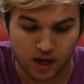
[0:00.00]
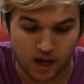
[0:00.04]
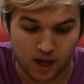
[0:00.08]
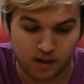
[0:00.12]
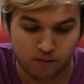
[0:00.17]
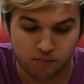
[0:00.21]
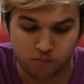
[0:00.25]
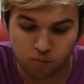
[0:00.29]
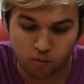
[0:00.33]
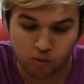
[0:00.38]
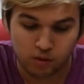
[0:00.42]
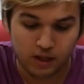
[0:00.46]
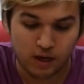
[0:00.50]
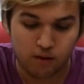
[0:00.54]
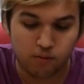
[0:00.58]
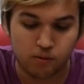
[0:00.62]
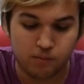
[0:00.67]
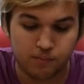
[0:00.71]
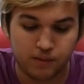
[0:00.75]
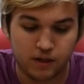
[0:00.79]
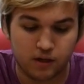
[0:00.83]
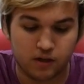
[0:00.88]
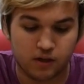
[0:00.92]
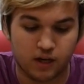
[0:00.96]
And, well, that
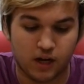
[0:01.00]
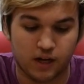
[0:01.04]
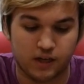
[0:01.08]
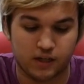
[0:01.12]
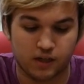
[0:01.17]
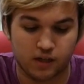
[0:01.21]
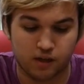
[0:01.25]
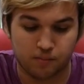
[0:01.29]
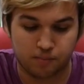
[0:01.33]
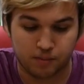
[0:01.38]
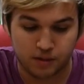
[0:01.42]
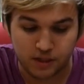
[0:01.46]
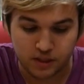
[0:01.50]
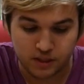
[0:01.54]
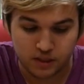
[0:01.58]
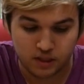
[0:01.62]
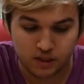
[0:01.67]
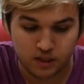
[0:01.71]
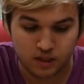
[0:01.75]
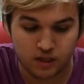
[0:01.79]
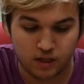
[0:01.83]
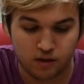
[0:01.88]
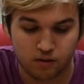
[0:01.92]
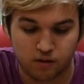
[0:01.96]
would be a good idea.
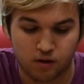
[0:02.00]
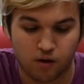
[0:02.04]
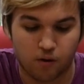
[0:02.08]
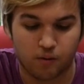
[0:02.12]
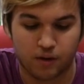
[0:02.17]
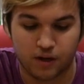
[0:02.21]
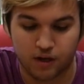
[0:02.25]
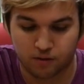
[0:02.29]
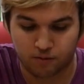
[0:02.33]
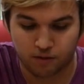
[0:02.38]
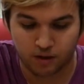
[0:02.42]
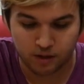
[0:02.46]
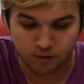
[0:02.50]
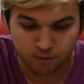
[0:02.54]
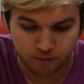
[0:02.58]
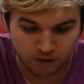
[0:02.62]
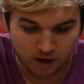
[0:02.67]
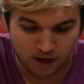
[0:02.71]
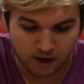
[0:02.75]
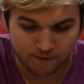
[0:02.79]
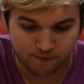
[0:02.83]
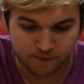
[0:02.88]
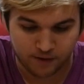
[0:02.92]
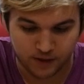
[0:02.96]
PC, you know, integrated
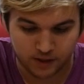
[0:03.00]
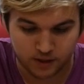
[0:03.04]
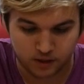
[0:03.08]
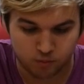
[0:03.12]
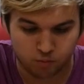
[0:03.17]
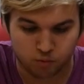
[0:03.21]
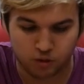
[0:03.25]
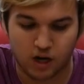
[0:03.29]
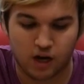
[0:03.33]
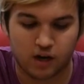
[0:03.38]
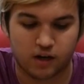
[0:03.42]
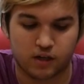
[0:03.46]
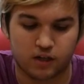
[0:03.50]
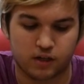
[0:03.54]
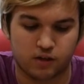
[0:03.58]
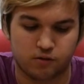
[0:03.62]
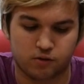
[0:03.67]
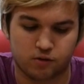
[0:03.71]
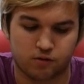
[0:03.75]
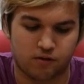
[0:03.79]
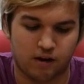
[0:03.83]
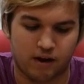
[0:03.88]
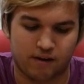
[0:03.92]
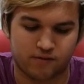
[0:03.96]
graphics. We're not going to
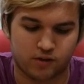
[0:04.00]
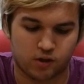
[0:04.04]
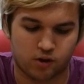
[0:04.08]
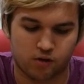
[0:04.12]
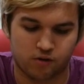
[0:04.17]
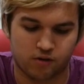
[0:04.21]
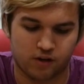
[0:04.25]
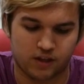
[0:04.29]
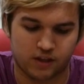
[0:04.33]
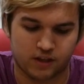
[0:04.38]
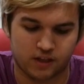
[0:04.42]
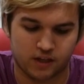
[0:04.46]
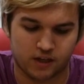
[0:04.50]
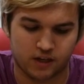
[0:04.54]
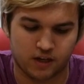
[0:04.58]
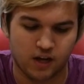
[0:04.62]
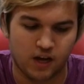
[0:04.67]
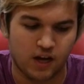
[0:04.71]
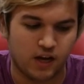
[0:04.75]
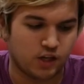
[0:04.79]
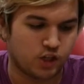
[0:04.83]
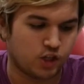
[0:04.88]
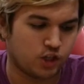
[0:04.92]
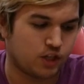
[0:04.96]
use a graphics card or anything.
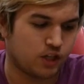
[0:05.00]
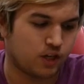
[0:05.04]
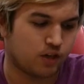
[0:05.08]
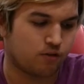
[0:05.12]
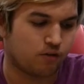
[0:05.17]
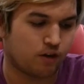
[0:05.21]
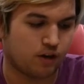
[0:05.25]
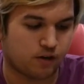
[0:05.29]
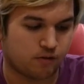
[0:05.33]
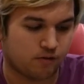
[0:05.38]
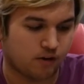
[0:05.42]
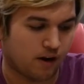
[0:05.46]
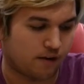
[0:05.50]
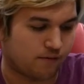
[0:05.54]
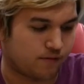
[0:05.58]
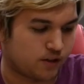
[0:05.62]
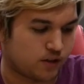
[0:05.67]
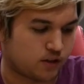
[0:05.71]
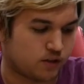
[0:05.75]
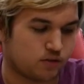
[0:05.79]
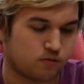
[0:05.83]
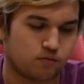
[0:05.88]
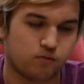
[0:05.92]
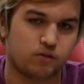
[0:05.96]
Just integrated
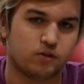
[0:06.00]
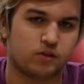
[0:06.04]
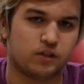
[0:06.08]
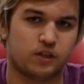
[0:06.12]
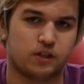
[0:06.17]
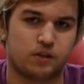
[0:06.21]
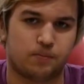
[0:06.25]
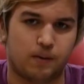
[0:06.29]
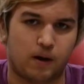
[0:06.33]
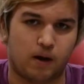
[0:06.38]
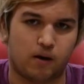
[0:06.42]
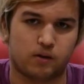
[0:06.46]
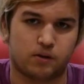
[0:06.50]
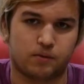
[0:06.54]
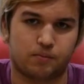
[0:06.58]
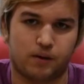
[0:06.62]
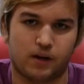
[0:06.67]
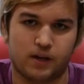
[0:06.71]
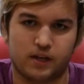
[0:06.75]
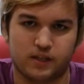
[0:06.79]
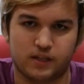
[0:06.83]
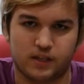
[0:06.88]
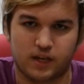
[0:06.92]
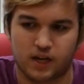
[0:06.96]
graphics using this power
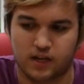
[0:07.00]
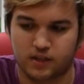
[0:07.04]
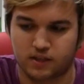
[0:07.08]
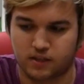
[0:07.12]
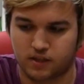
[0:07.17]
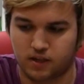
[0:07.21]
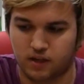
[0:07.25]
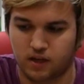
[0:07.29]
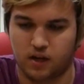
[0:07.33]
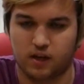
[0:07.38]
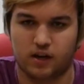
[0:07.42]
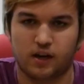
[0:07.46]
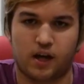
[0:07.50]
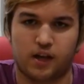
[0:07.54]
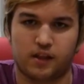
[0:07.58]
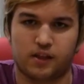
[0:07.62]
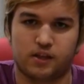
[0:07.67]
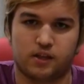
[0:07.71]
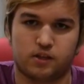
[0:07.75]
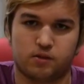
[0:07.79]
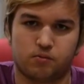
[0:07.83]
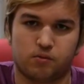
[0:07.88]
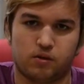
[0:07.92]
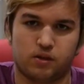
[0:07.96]
supply to test. Uh, not
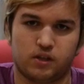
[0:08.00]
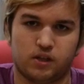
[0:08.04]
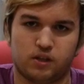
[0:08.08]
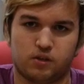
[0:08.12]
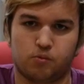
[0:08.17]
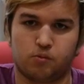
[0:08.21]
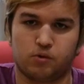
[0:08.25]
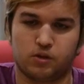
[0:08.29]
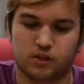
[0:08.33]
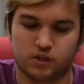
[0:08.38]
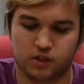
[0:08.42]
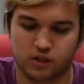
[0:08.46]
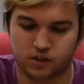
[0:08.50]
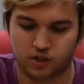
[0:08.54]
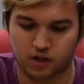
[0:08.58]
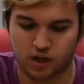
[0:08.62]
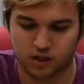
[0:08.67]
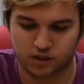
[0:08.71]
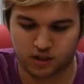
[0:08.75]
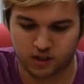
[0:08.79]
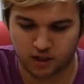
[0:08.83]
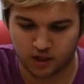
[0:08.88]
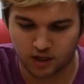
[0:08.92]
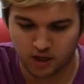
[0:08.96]
this one. This one's
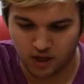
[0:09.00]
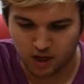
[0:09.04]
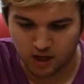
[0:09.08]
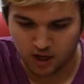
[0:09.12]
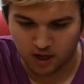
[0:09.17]
disgusting.